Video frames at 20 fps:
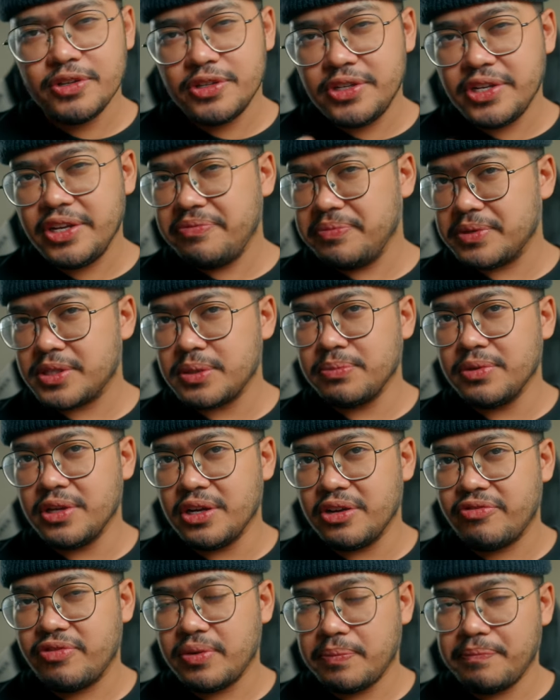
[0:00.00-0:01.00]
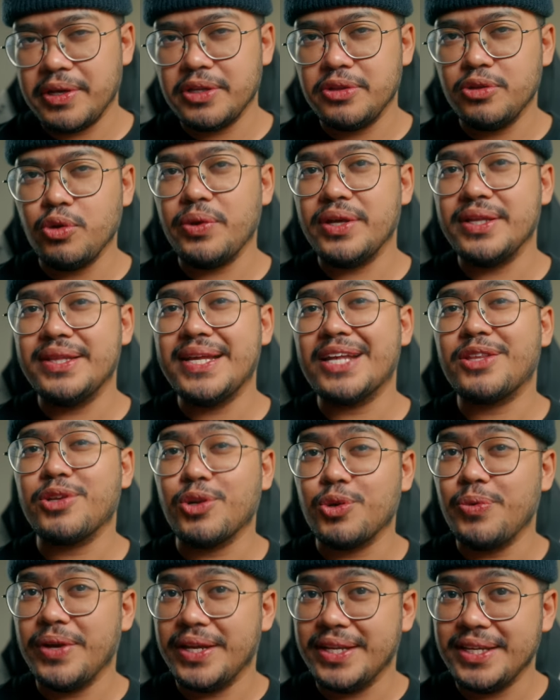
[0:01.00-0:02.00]
could you give me some love by doing that
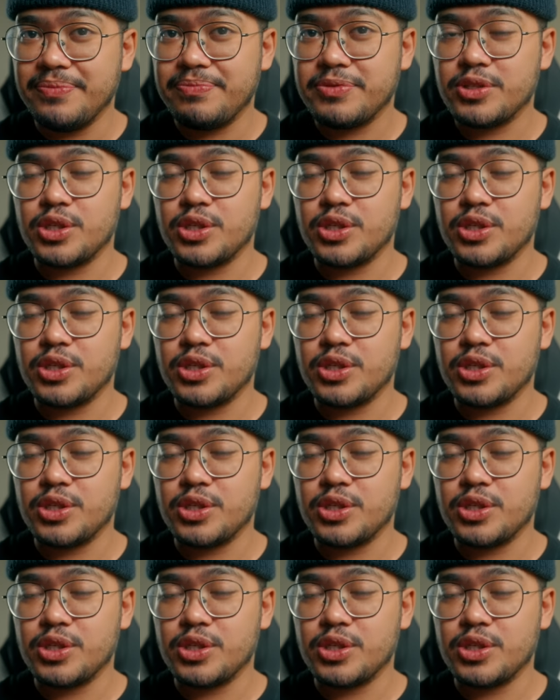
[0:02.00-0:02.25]
already?